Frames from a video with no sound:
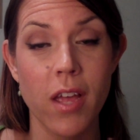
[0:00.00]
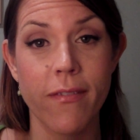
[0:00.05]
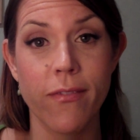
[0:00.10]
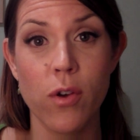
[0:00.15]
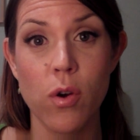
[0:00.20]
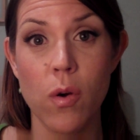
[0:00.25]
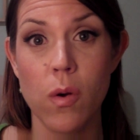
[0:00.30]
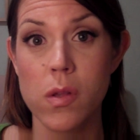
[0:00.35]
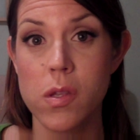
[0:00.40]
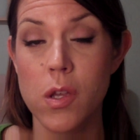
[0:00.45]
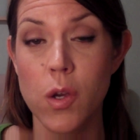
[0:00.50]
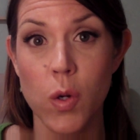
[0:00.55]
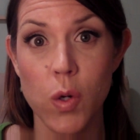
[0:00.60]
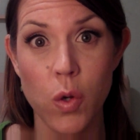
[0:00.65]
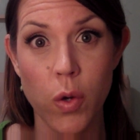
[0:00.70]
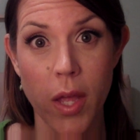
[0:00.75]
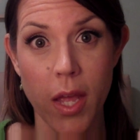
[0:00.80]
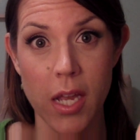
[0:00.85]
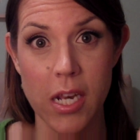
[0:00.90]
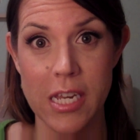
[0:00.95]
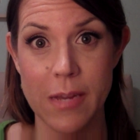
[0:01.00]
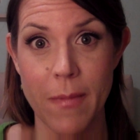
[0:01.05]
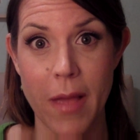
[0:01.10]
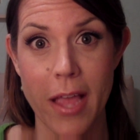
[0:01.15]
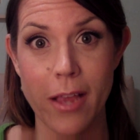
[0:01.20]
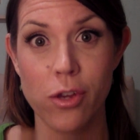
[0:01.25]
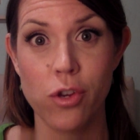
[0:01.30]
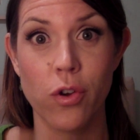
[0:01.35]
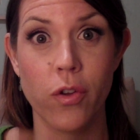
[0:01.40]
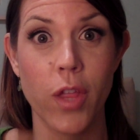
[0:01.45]
Of course, you're looking to
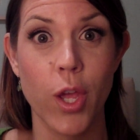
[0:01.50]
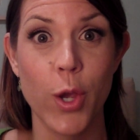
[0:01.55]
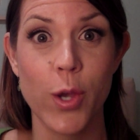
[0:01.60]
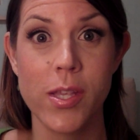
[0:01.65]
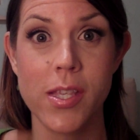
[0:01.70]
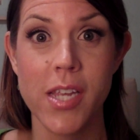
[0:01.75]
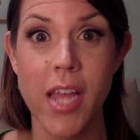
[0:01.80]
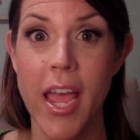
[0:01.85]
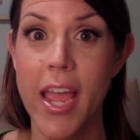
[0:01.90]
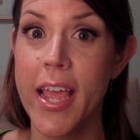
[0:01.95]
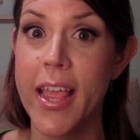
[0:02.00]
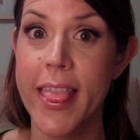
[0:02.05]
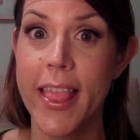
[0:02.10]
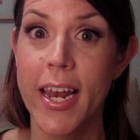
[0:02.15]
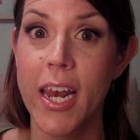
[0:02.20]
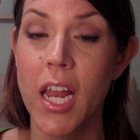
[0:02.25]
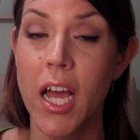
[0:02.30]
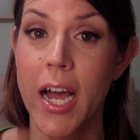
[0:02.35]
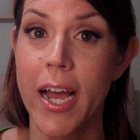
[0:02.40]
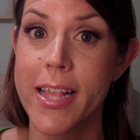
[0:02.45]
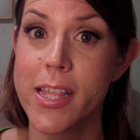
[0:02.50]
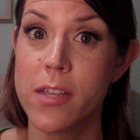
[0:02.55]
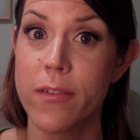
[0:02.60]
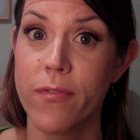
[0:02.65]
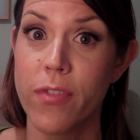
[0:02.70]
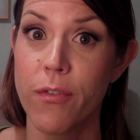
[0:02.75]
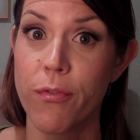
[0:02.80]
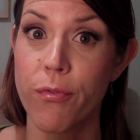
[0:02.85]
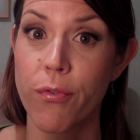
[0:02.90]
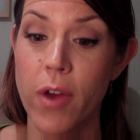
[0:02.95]
make sure that you're staying in the lines
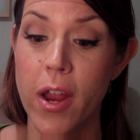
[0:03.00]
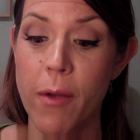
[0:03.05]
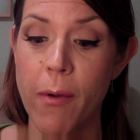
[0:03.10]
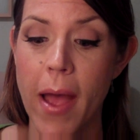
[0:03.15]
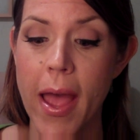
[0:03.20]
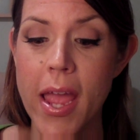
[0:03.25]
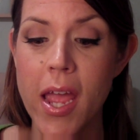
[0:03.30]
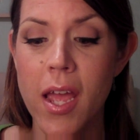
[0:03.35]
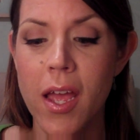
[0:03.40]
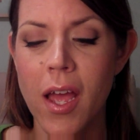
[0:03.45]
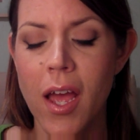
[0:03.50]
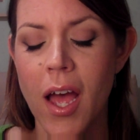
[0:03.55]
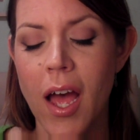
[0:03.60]
of the freeway.